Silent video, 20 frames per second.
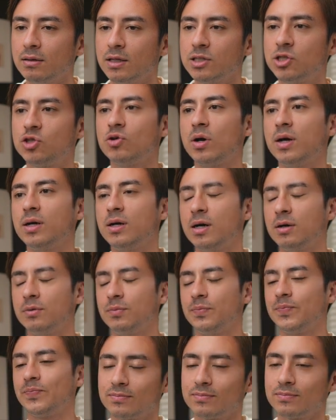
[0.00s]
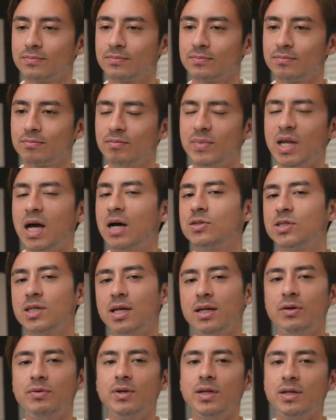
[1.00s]
let's try it out. Now
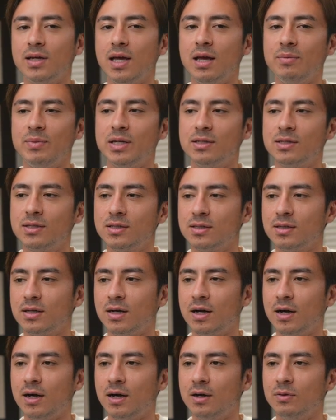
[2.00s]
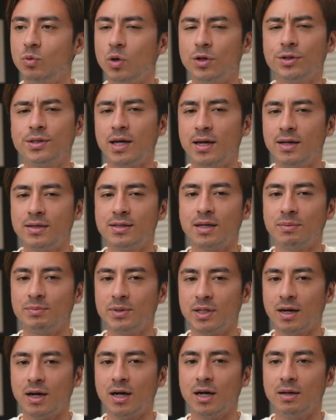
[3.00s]
generating image uh, will take some
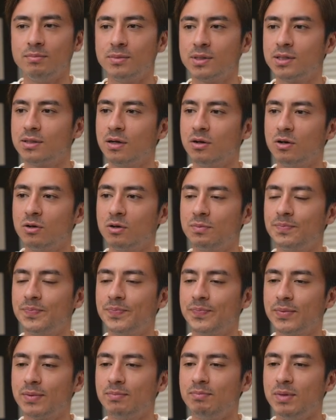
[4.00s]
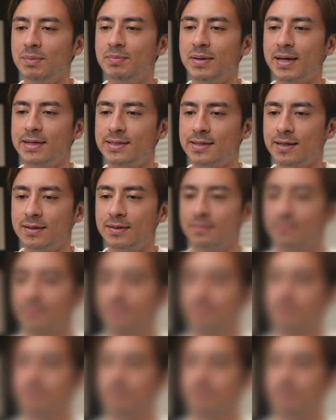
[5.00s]
time, so be patient.